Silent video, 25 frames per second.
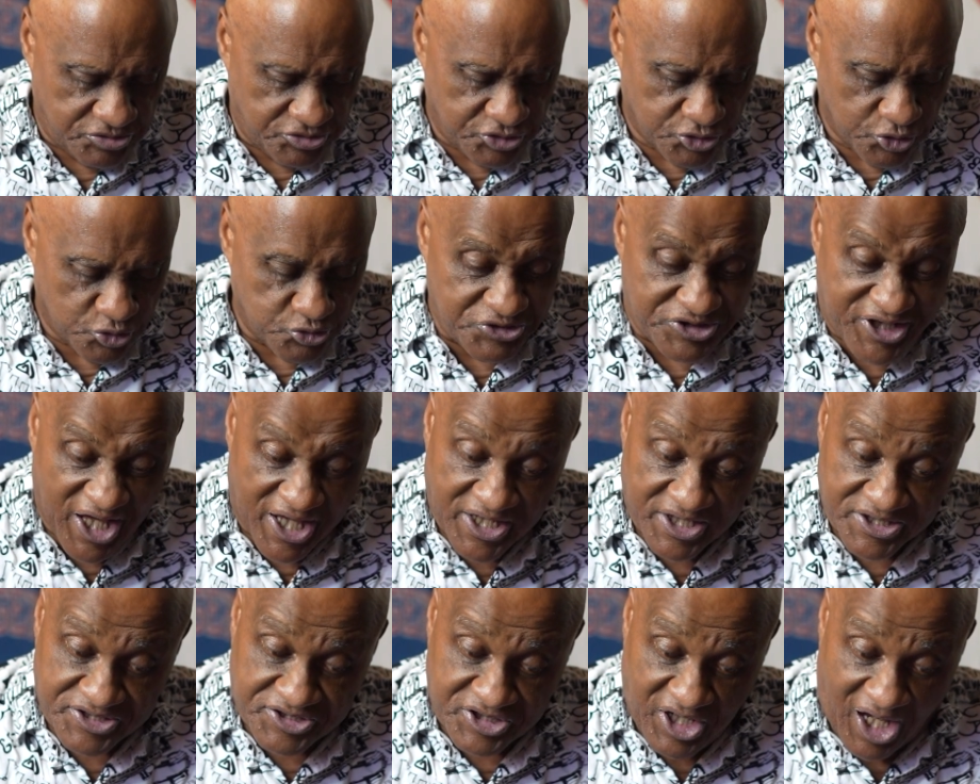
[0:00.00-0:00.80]
new
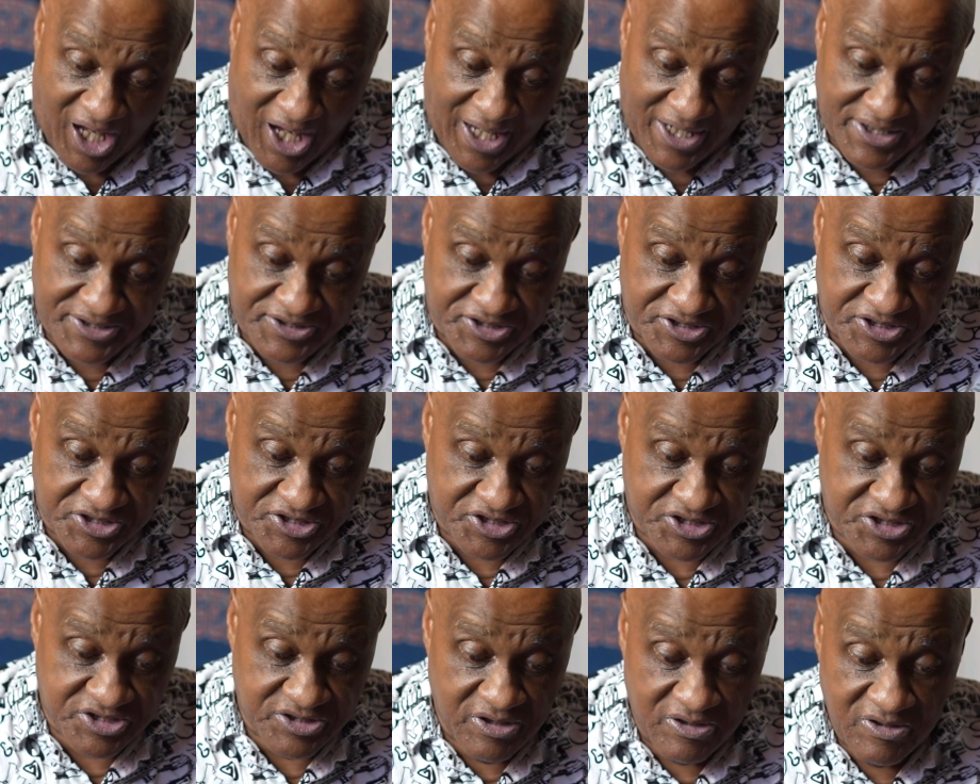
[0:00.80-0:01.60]
data
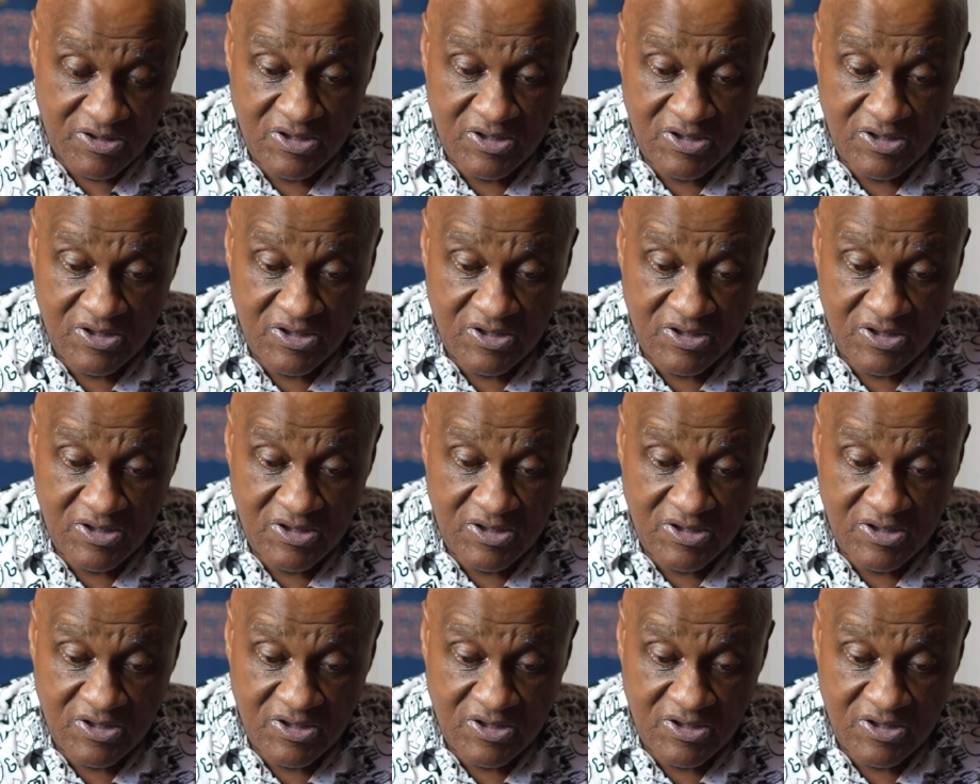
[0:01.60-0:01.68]
scientists.